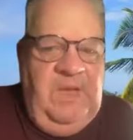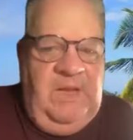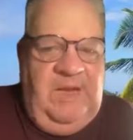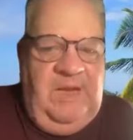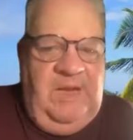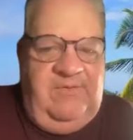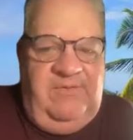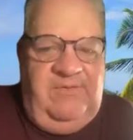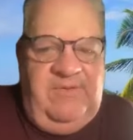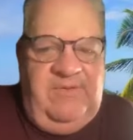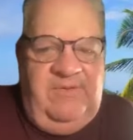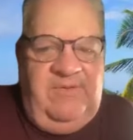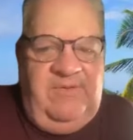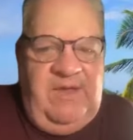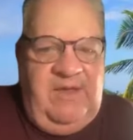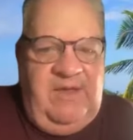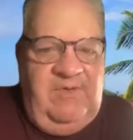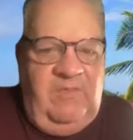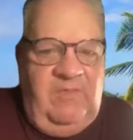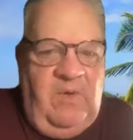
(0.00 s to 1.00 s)
let's just
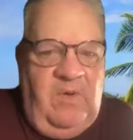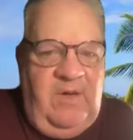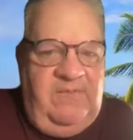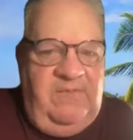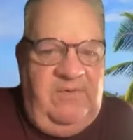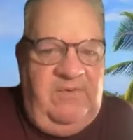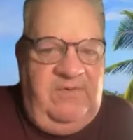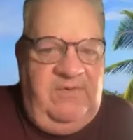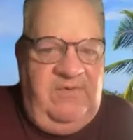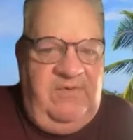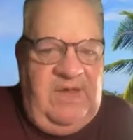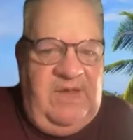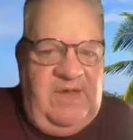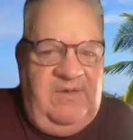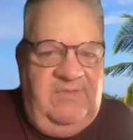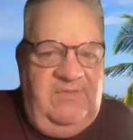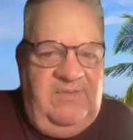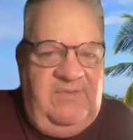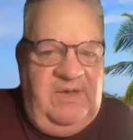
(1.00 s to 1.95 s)
say his wife is Janice.